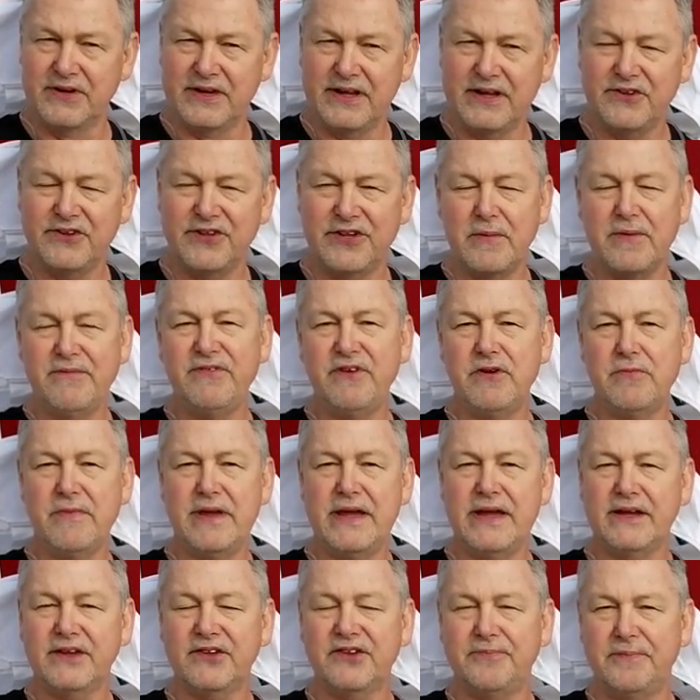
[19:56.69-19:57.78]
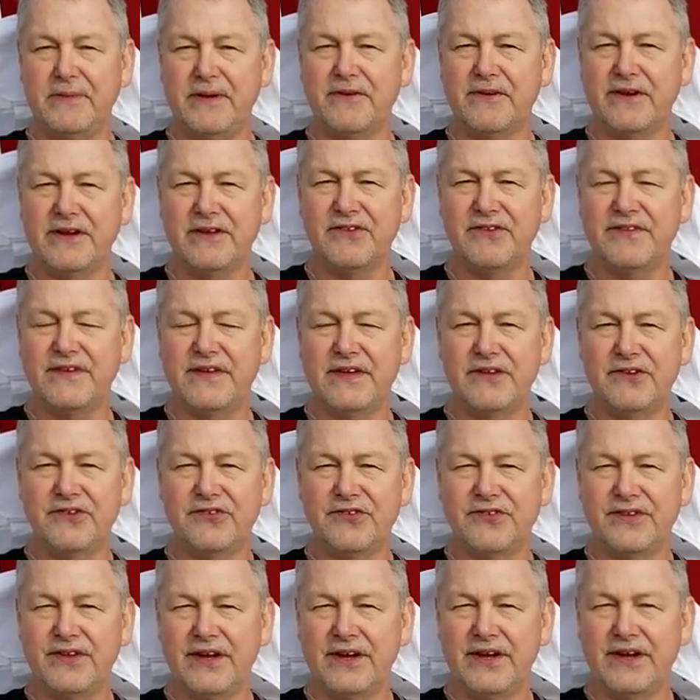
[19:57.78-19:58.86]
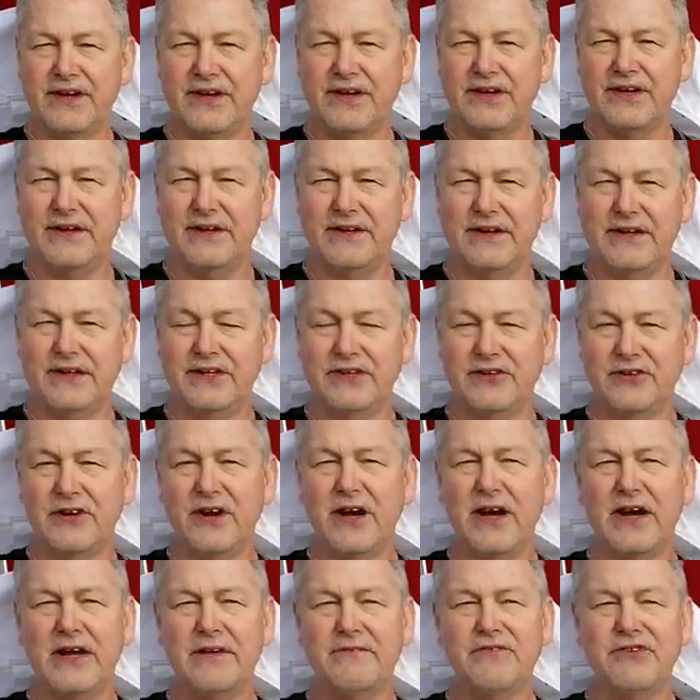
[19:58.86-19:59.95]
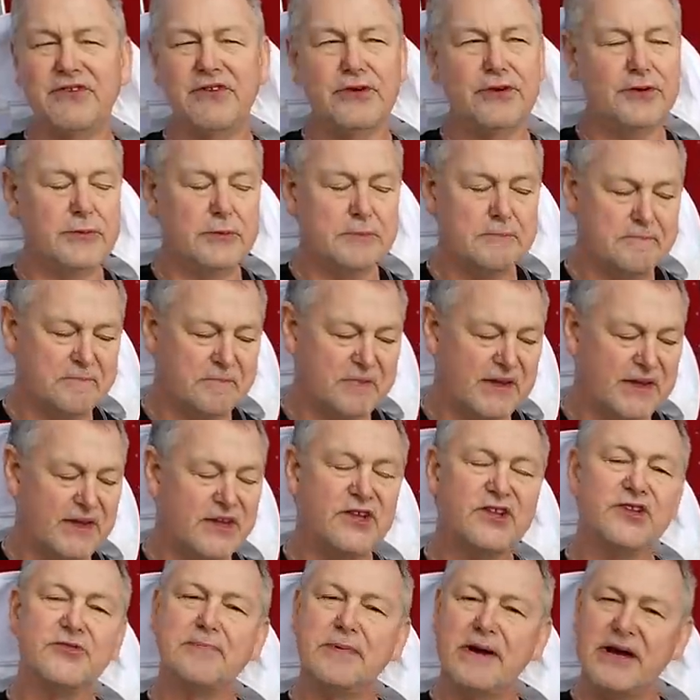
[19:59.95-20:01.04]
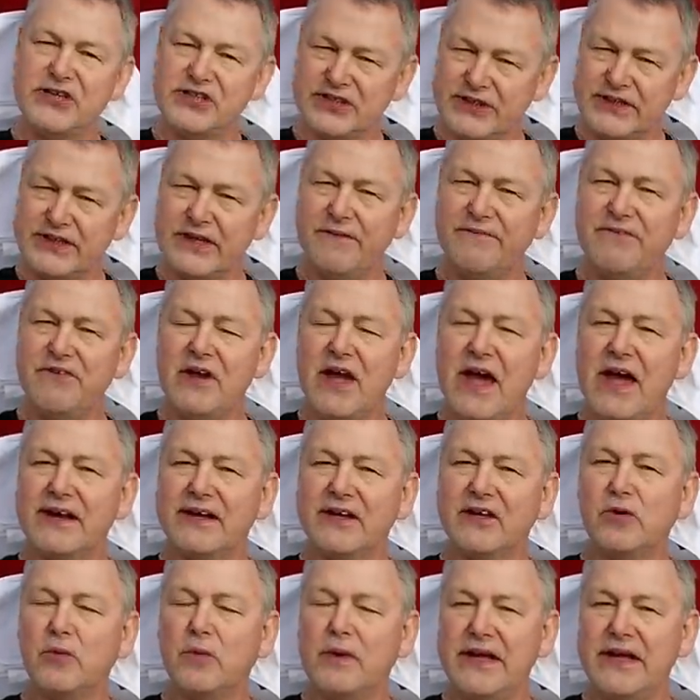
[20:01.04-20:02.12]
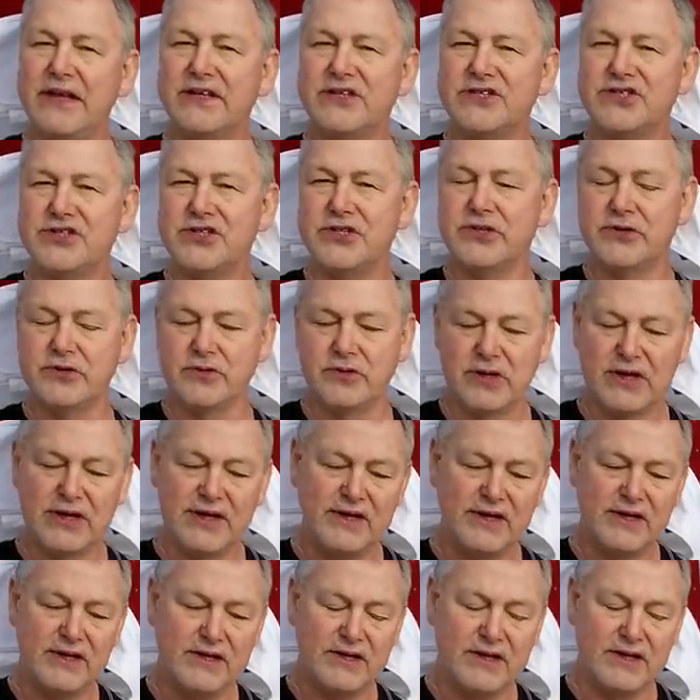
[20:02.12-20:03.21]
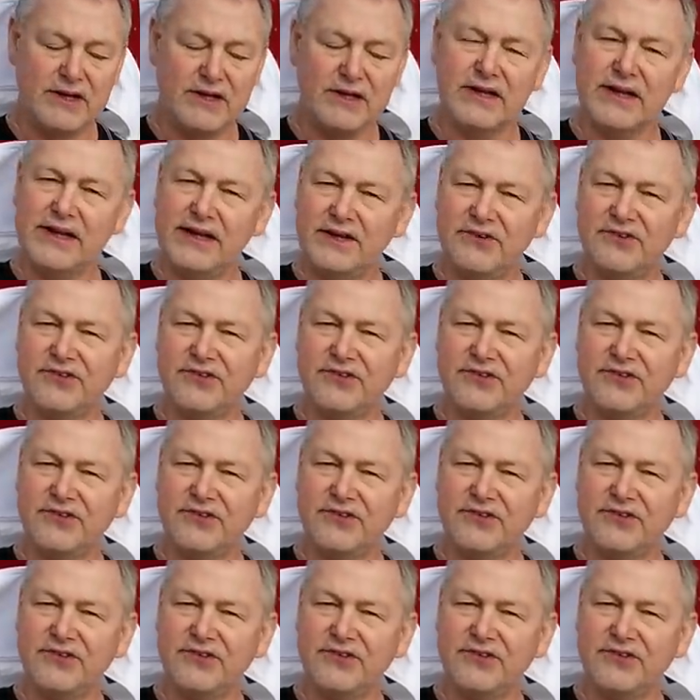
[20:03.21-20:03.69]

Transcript: Now, some of you may experience this uh, uh, in your hives too, especially if you had a queen issue uh, late